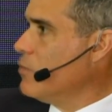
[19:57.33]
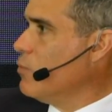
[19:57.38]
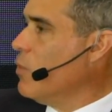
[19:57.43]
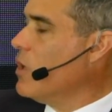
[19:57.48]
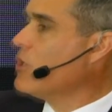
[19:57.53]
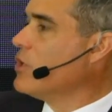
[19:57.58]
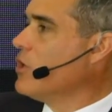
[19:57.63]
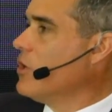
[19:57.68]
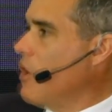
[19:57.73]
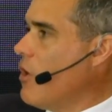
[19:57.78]

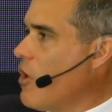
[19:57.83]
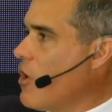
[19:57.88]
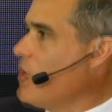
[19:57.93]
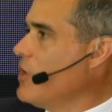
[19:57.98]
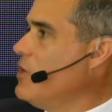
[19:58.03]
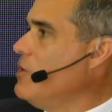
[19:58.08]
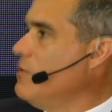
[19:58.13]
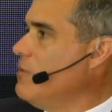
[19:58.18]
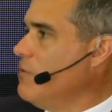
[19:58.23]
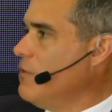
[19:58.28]
One could
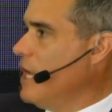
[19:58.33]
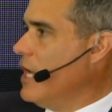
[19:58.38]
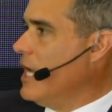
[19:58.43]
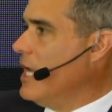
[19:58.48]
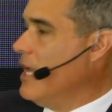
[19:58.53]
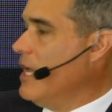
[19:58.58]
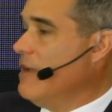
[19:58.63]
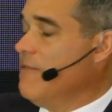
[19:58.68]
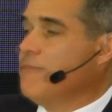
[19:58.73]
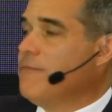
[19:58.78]
argue
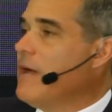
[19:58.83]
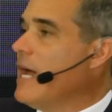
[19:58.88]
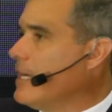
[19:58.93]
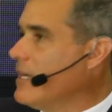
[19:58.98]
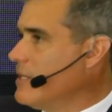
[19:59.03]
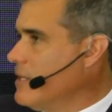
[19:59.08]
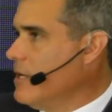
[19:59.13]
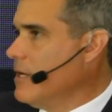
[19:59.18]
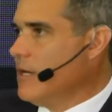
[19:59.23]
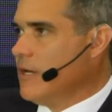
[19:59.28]
that, in
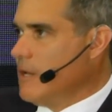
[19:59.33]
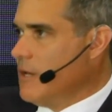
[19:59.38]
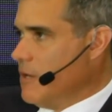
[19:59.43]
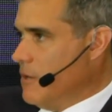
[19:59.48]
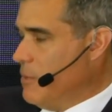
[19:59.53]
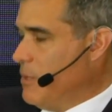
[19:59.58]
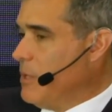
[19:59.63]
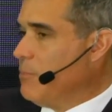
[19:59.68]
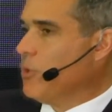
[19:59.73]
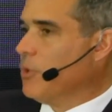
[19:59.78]
fact,
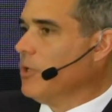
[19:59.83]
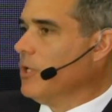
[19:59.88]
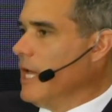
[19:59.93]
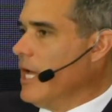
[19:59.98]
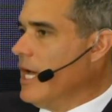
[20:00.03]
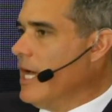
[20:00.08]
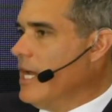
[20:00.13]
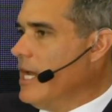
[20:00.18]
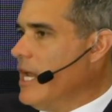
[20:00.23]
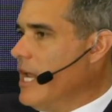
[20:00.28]
people
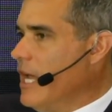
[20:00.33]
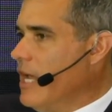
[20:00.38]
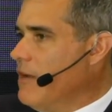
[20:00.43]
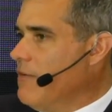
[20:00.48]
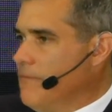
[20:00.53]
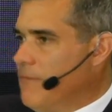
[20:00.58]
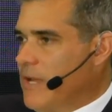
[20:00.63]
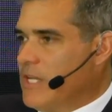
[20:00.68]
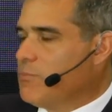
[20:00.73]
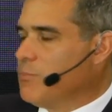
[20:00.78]
at,
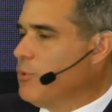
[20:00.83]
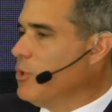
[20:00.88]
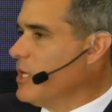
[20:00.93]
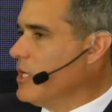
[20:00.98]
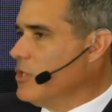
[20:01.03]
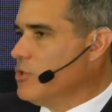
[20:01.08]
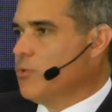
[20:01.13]
at Facebook